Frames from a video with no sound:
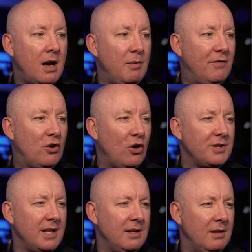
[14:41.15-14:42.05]
We've
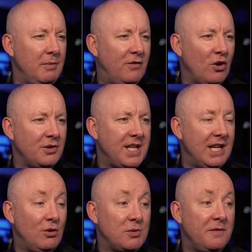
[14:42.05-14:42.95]
got
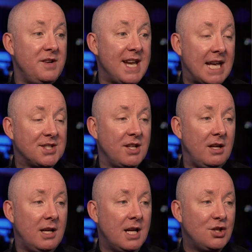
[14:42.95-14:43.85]
deals with
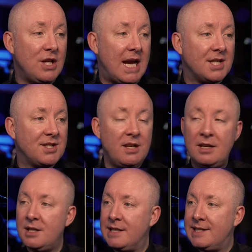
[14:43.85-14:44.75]
NASA, JAXA,